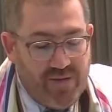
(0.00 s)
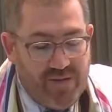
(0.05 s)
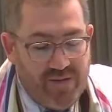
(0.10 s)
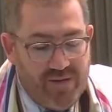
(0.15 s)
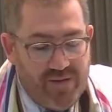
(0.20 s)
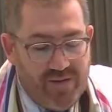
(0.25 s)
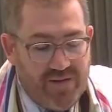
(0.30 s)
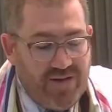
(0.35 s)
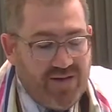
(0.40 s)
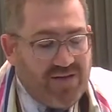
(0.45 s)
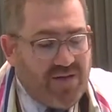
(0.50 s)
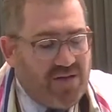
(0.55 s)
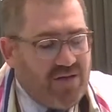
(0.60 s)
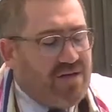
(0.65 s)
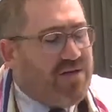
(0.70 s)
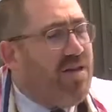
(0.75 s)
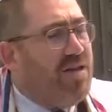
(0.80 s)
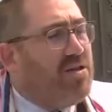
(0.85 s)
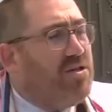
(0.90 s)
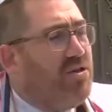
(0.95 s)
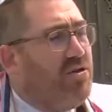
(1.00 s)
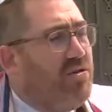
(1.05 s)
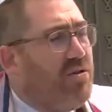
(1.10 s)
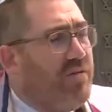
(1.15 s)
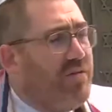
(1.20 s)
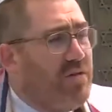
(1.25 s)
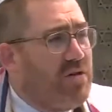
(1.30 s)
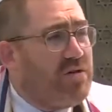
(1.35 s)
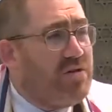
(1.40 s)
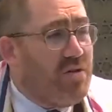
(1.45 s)
These are such
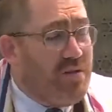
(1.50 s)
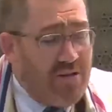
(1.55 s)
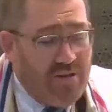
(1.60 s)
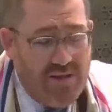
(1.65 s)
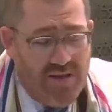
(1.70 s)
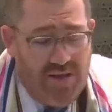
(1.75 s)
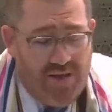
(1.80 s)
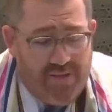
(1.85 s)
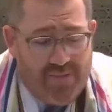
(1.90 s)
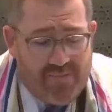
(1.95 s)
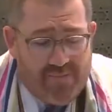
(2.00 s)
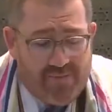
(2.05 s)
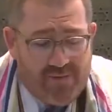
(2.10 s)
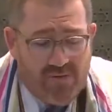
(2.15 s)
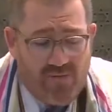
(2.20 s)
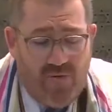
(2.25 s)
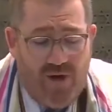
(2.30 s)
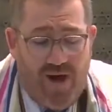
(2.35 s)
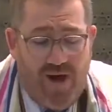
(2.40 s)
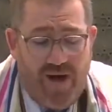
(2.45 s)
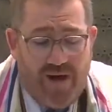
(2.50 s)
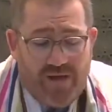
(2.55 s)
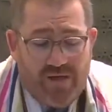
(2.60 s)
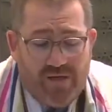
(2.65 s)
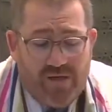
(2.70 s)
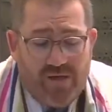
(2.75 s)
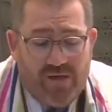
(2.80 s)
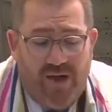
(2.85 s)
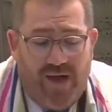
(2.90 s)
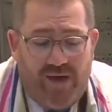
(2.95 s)
universal themes. Why
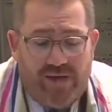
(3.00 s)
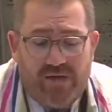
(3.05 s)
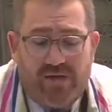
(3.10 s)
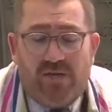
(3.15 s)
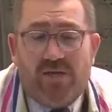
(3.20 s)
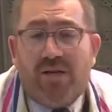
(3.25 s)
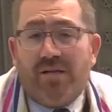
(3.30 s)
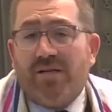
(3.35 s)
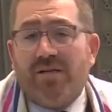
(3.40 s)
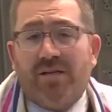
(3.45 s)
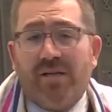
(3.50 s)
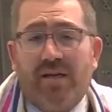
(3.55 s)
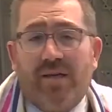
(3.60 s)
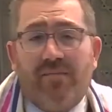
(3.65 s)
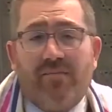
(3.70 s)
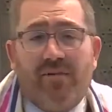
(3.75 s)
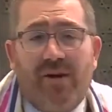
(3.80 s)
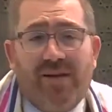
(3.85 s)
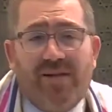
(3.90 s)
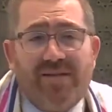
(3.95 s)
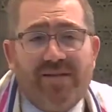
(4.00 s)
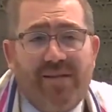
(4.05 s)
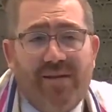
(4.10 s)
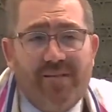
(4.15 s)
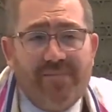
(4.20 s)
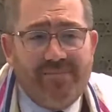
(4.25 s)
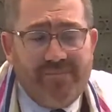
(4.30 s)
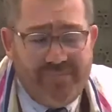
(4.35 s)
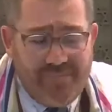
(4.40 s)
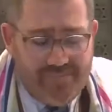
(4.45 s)
not just embrace them?
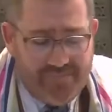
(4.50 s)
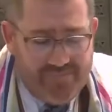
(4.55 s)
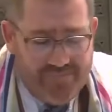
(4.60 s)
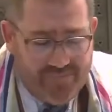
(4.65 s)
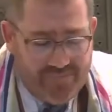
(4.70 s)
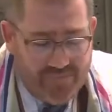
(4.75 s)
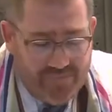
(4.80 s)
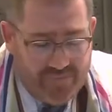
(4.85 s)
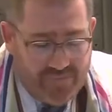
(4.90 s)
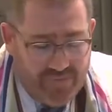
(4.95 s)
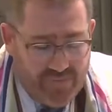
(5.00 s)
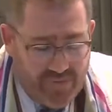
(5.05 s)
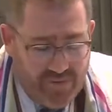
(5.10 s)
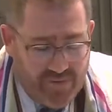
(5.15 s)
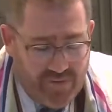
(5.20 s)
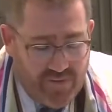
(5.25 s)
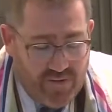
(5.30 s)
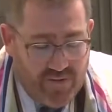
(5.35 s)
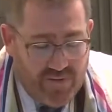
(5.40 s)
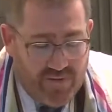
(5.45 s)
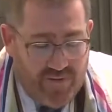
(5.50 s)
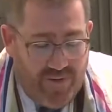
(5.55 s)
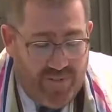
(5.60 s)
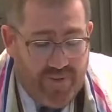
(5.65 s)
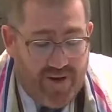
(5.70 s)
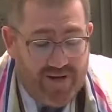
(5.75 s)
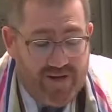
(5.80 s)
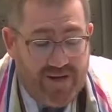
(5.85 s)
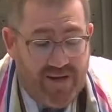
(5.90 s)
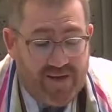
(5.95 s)

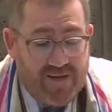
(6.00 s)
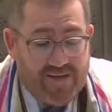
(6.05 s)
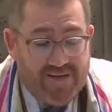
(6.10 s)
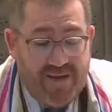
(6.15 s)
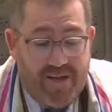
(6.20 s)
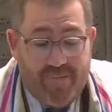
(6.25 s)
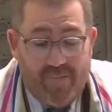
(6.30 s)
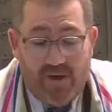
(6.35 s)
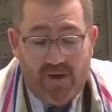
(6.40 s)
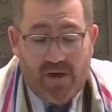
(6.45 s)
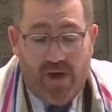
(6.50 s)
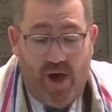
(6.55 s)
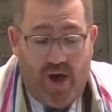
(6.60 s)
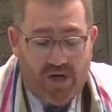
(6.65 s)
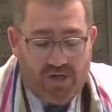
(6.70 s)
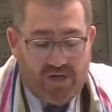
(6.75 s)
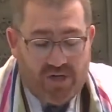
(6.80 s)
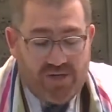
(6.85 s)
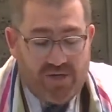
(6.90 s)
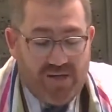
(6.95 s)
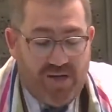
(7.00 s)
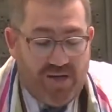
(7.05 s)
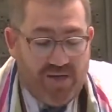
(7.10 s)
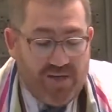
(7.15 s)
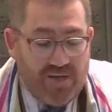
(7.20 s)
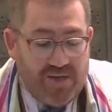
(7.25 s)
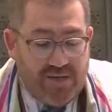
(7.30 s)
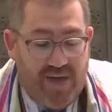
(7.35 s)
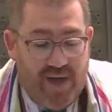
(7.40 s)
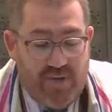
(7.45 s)
Rabbi Danny Zemmel cautions
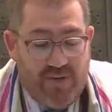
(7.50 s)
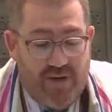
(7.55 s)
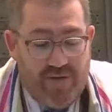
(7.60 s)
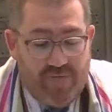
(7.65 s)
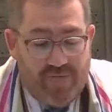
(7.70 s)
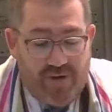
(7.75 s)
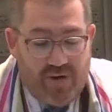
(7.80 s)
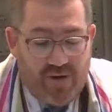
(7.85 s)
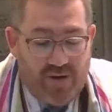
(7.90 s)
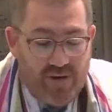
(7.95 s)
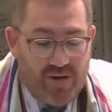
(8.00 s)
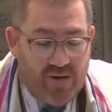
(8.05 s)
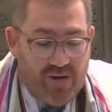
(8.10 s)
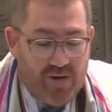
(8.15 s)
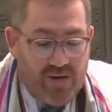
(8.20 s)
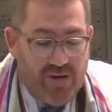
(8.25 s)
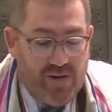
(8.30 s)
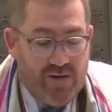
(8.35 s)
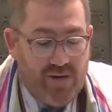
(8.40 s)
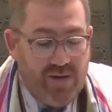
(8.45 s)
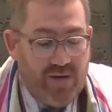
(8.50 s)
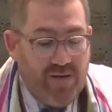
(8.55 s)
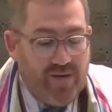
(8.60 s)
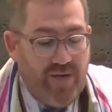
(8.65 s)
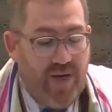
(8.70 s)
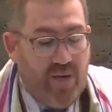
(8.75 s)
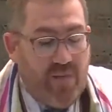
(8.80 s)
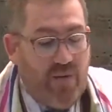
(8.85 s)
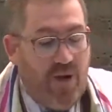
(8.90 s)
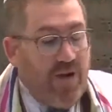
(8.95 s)
us, however,
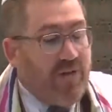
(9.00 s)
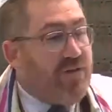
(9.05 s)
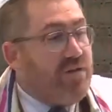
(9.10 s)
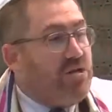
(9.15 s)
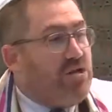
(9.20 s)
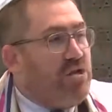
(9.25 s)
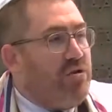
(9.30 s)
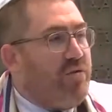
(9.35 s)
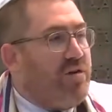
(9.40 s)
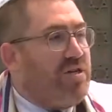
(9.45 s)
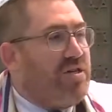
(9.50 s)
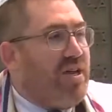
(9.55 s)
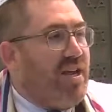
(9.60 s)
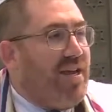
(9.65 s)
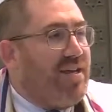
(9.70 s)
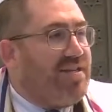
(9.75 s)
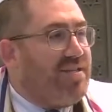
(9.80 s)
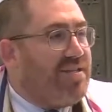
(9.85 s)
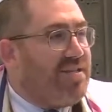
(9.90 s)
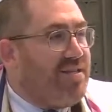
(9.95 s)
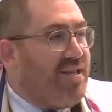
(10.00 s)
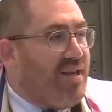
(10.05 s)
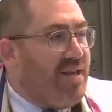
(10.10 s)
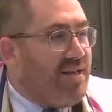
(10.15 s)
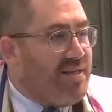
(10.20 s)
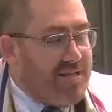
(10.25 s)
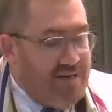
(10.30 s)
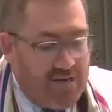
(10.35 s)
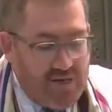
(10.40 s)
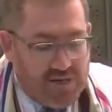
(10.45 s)
that while the Jewish
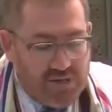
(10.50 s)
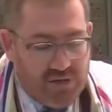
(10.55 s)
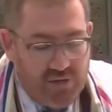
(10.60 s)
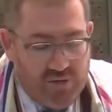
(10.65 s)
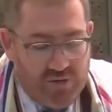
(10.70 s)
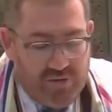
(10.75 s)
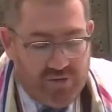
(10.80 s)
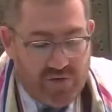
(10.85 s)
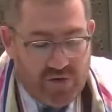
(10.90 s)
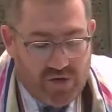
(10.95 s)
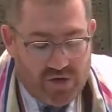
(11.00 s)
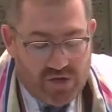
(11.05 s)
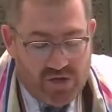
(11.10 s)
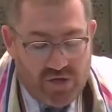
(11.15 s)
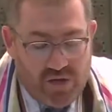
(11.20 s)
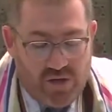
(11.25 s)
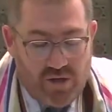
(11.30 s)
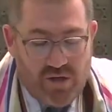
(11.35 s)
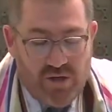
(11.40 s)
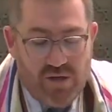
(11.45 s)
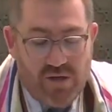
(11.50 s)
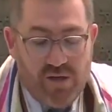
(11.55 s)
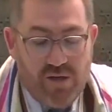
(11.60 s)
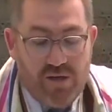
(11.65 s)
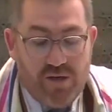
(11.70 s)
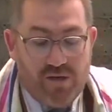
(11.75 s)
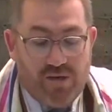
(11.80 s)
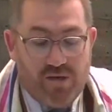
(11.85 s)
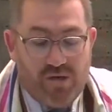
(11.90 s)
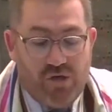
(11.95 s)
instinct is universal,
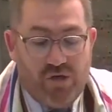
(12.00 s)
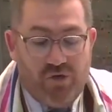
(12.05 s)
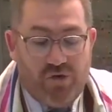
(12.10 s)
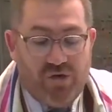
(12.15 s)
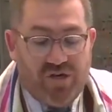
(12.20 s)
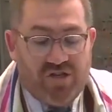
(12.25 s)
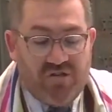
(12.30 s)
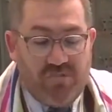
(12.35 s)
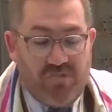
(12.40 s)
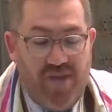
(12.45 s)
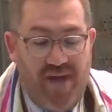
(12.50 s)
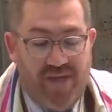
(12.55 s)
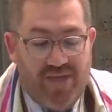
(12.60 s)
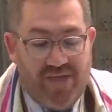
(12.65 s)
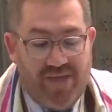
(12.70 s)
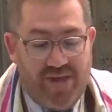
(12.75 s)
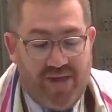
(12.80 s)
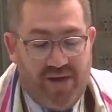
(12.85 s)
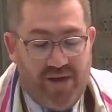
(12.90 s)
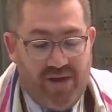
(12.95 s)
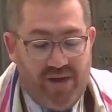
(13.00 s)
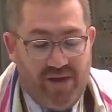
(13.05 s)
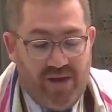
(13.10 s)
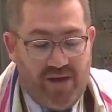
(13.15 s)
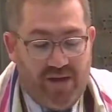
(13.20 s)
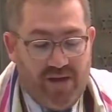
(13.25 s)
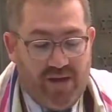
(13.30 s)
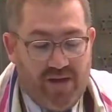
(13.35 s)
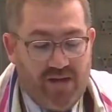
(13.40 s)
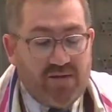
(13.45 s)
the Jewish method
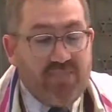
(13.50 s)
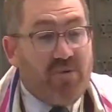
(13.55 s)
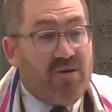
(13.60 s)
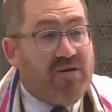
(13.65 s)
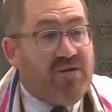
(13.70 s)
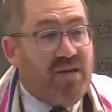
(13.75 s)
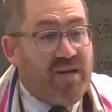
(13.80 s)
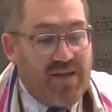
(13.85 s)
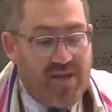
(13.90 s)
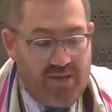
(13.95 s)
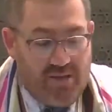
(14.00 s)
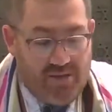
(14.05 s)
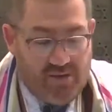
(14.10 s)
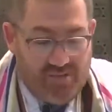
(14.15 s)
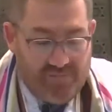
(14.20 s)
is particular.